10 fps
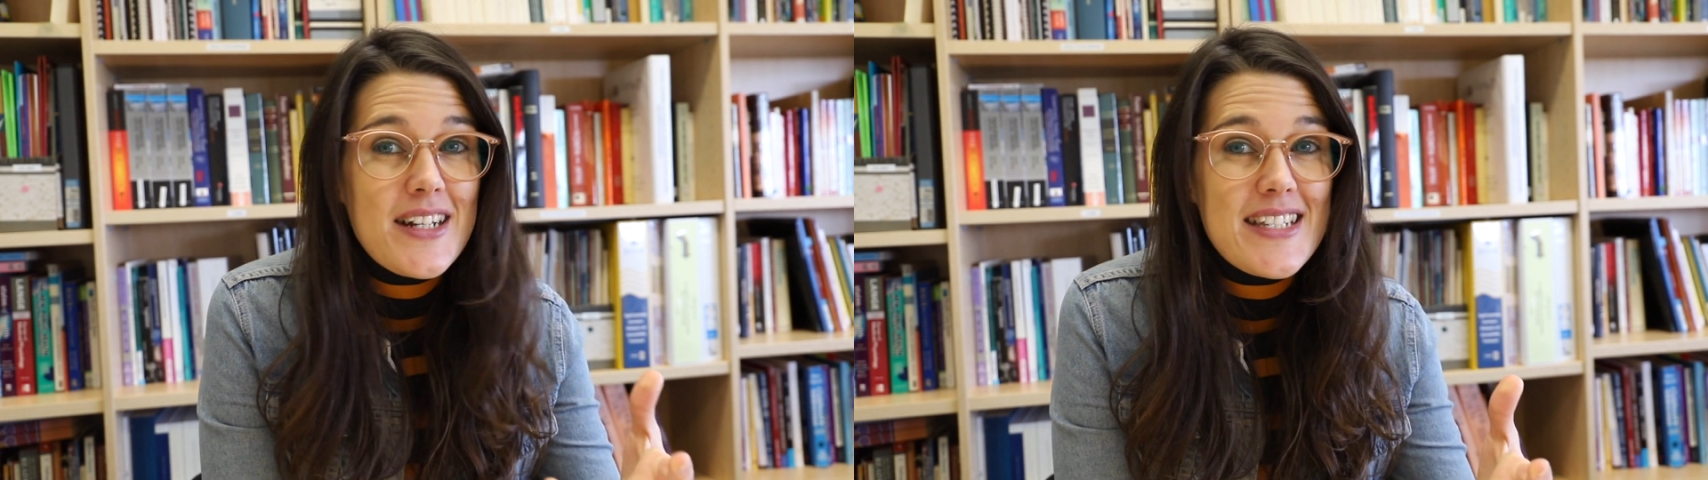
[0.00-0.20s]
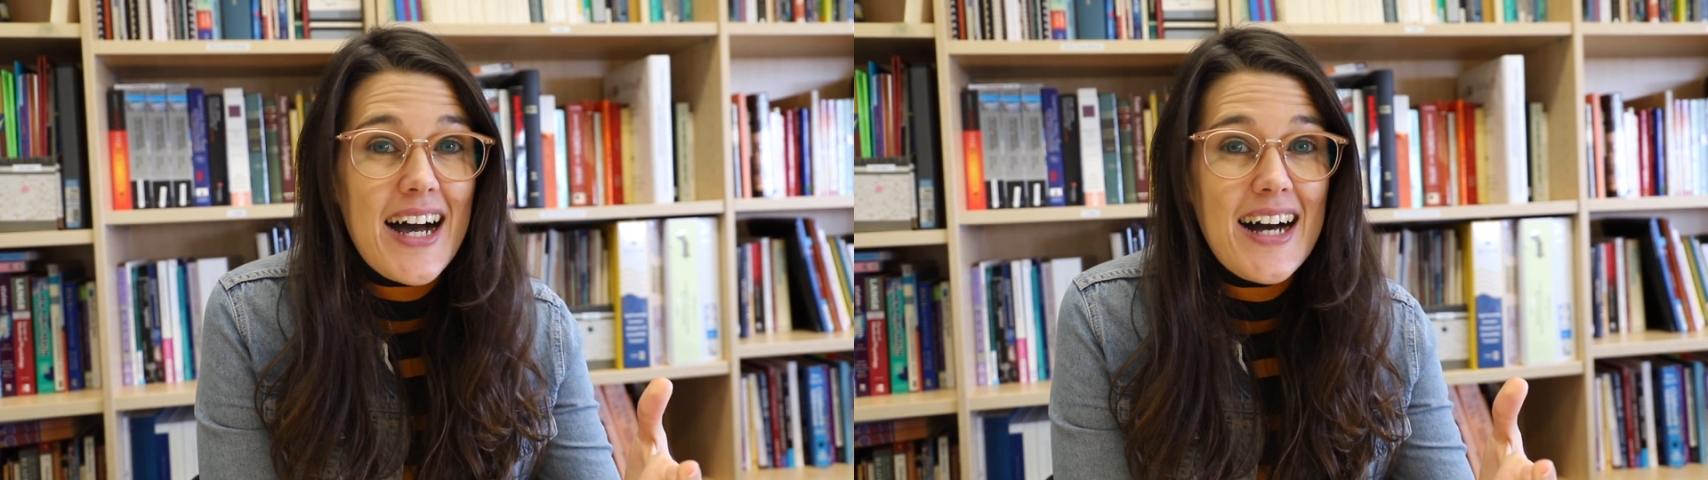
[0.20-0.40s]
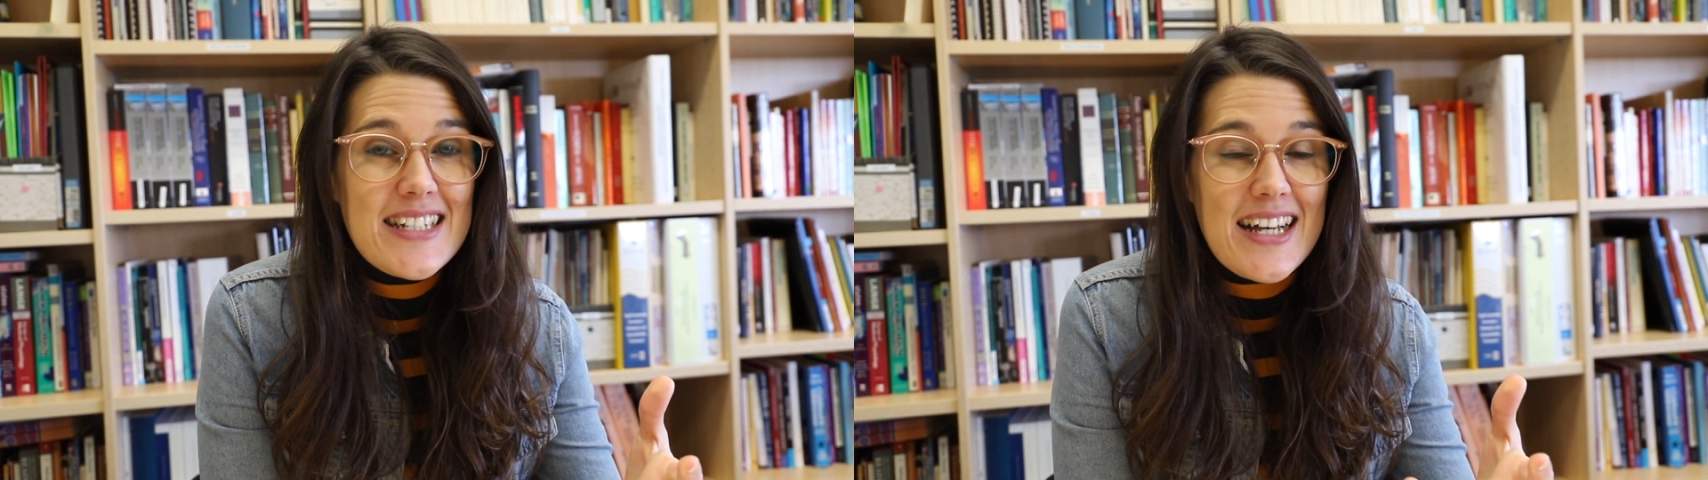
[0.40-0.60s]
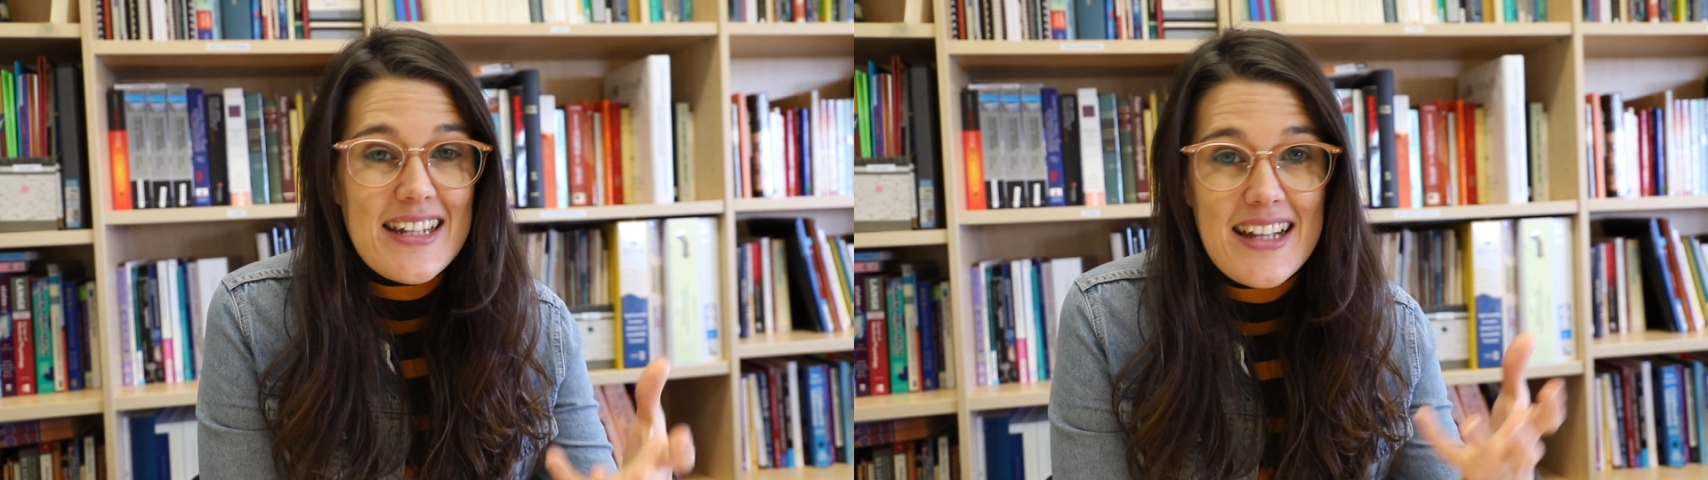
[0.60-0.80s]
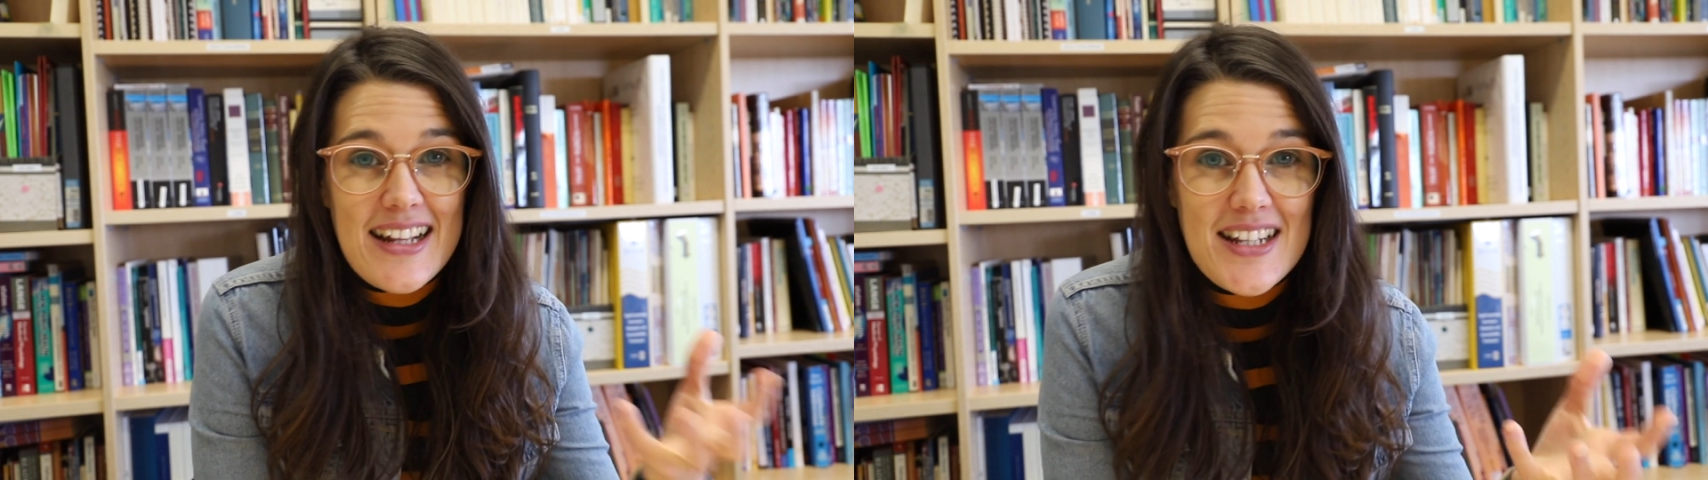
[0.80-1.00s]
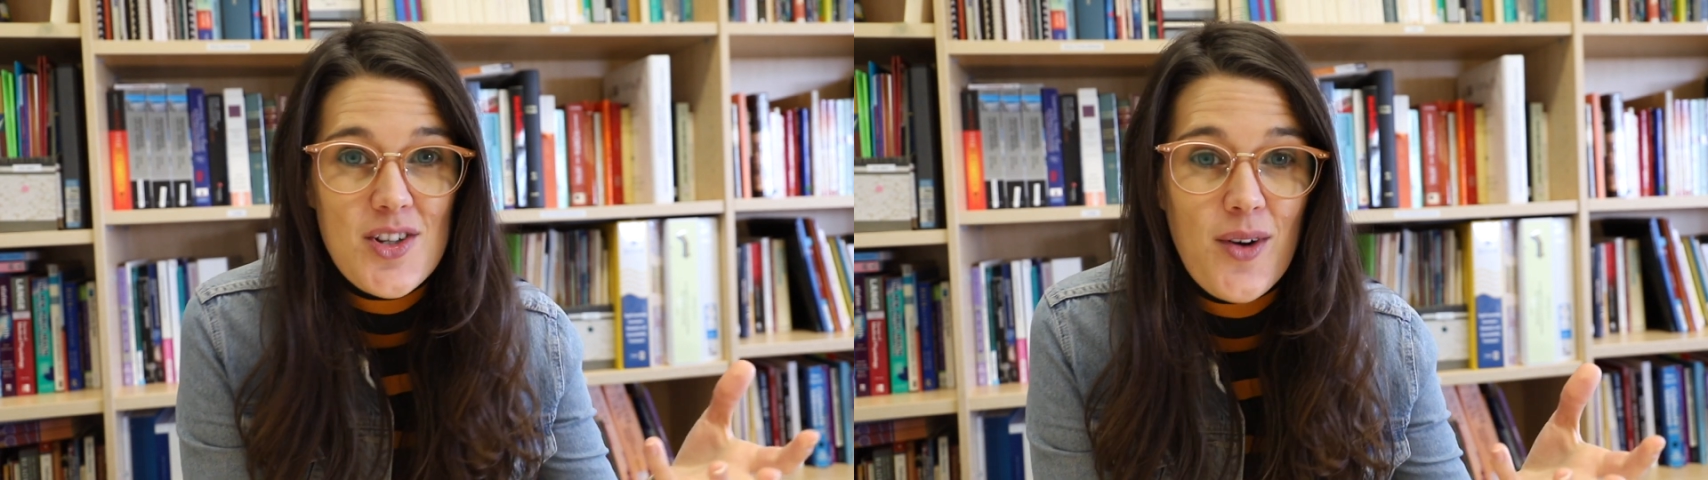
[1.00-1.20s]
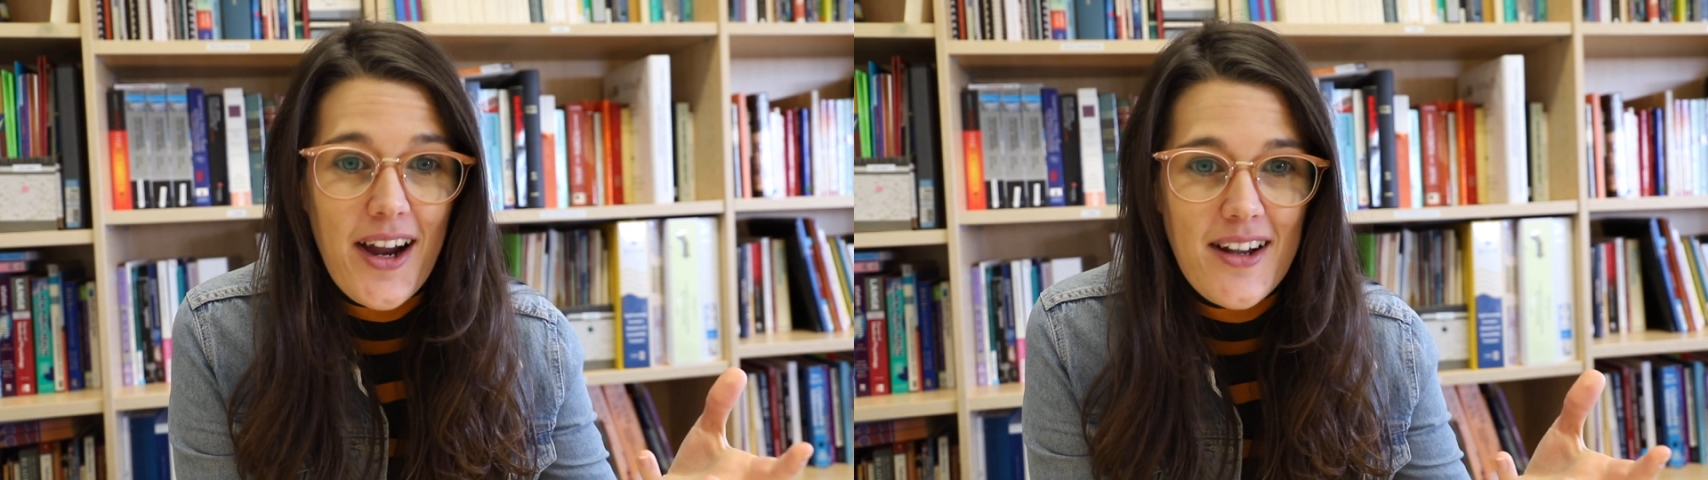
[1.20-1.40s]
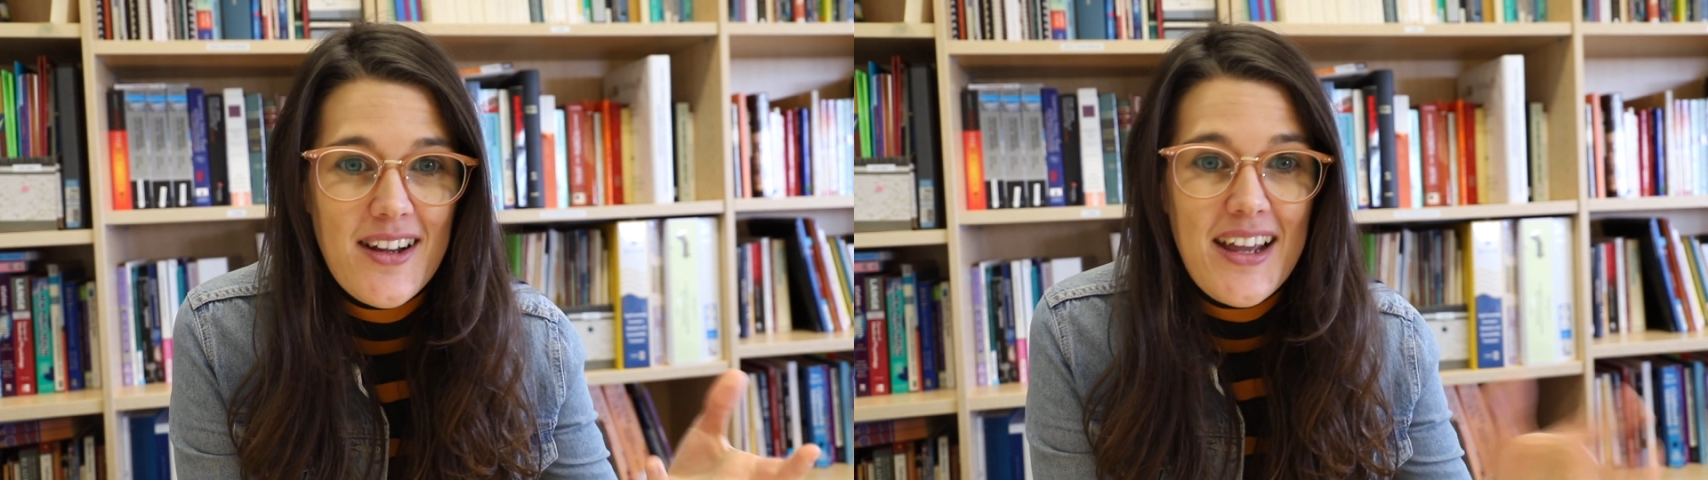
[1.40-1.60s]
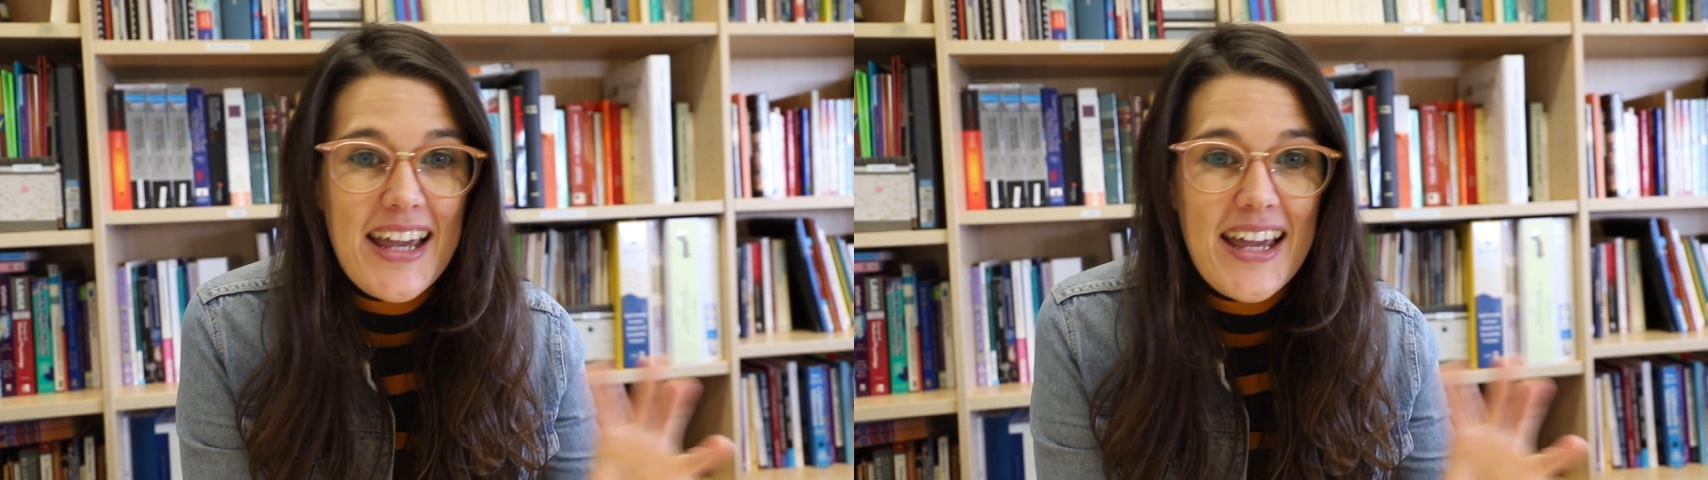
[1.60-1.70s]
data, then that's great.